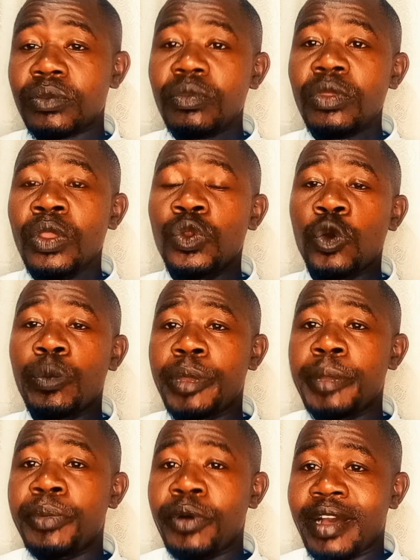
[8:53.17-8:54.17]
you know,
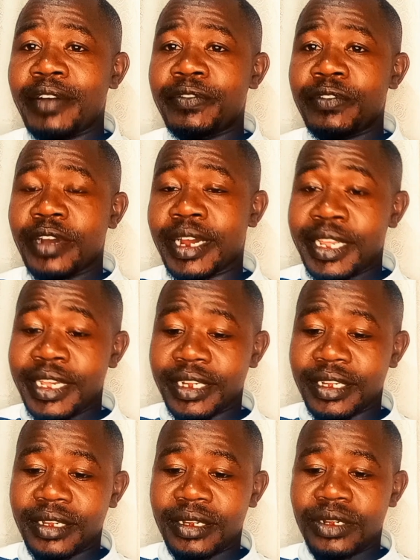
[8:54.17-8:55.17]
people have careers,
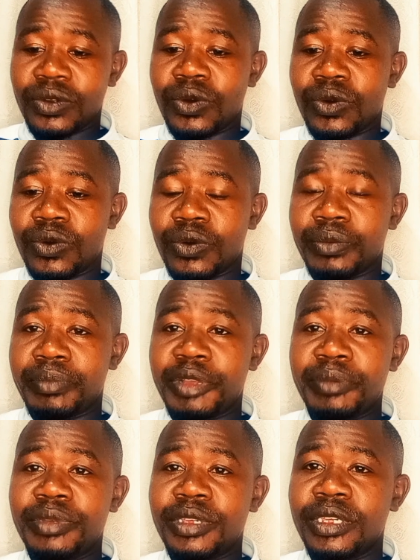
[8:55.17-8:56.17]
so
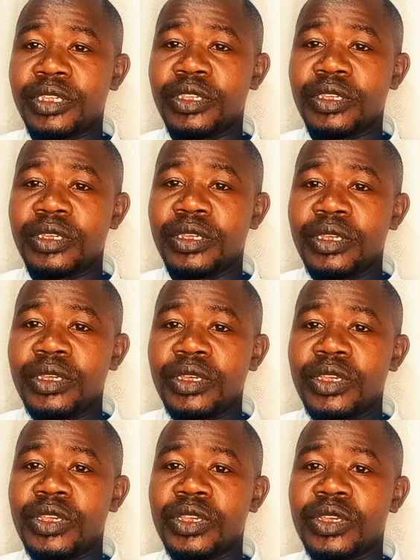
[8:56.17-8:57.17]
maybe
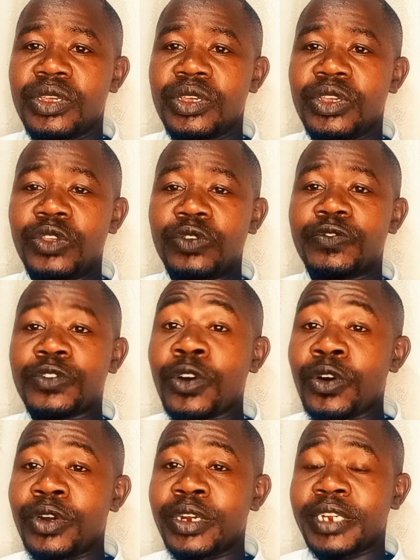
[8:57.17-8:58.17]
you've
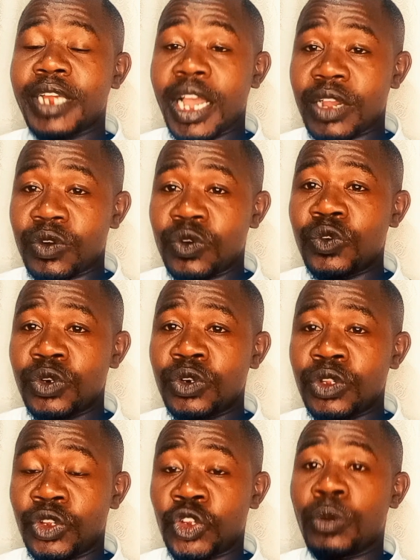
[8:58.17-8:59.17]
got a good
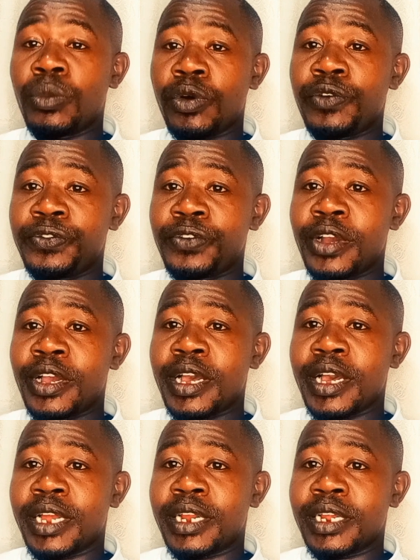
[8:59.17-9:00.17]
job offer
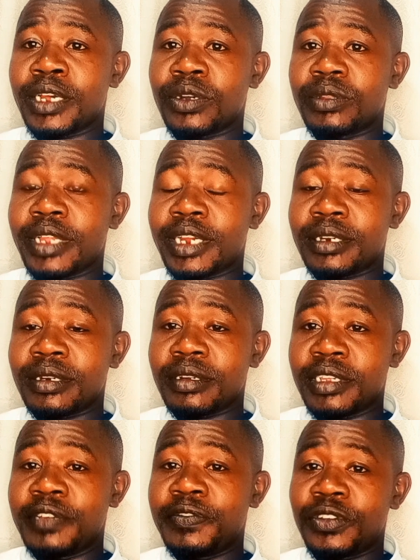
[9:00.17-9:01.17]
and that
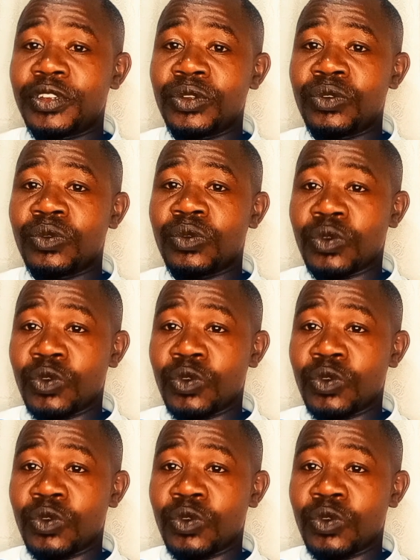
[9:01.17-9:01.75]
gives you good